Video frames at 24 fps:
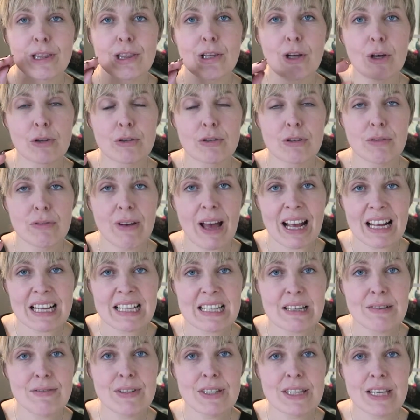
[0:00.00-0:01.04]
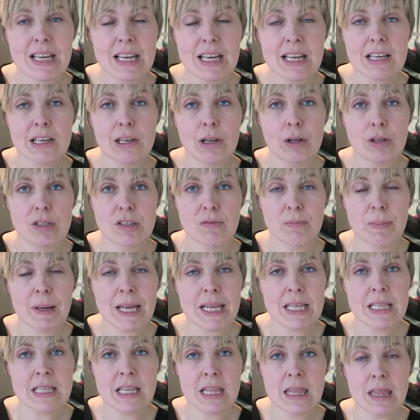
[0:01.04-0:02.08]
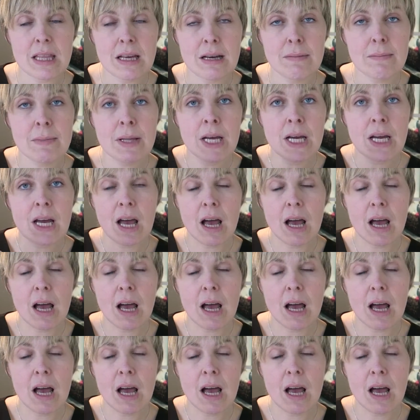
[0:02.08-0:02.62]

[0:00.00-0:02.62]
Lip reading: lots of activity and lots of pins in them,